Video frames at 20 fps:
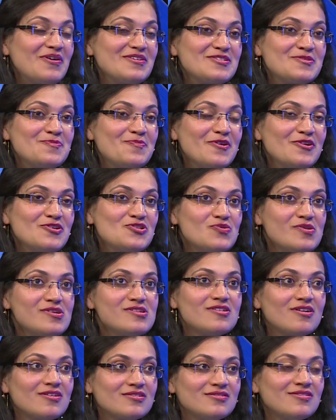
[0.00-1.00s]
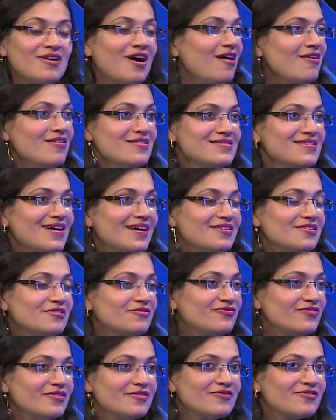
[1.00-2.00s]
spiritual doctor, how is that
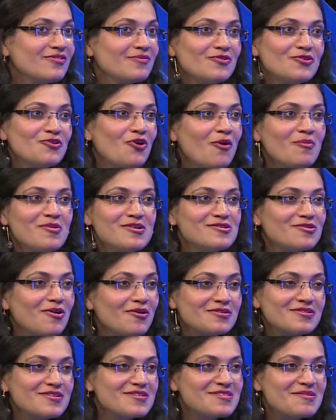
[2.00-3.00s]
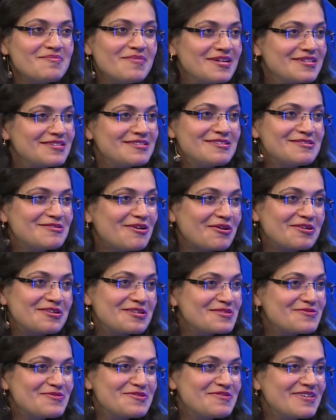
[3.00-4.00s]
different from the normal doctors, the medical
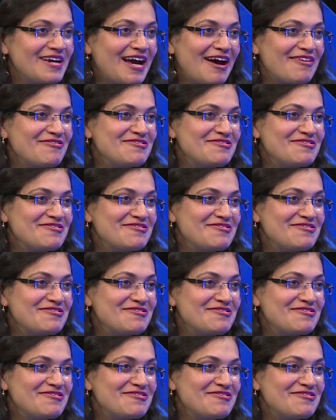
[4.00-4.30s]
doctors which we have